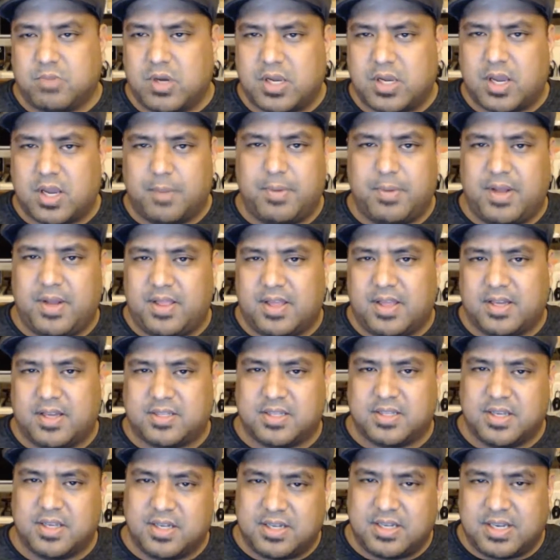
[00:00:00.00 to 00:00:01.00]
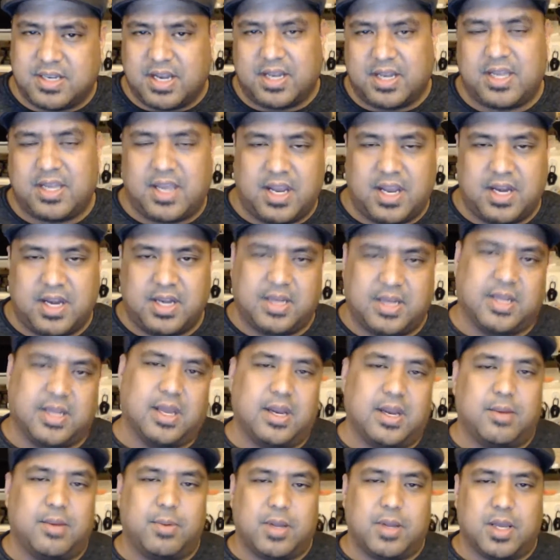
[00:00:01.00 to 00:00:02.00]
a company that's a dedicated
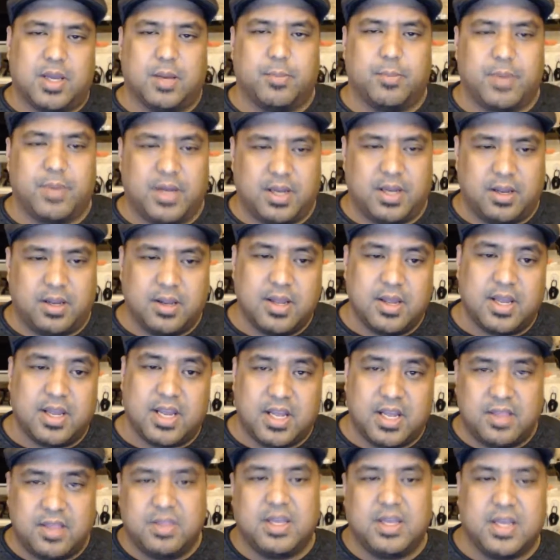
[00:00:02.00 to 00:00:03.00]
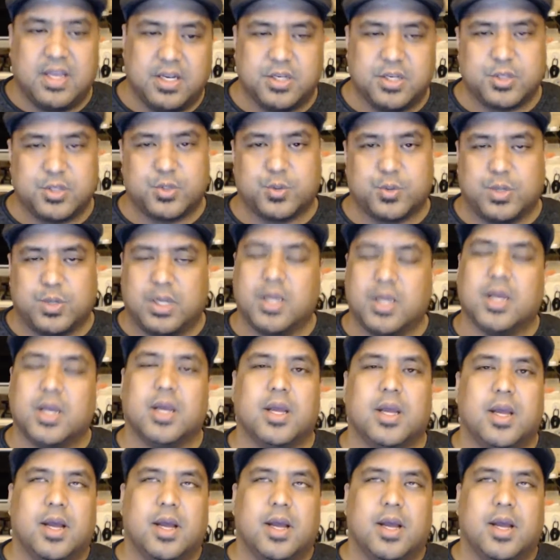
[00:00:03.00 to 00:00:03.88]
gaming company in the industry.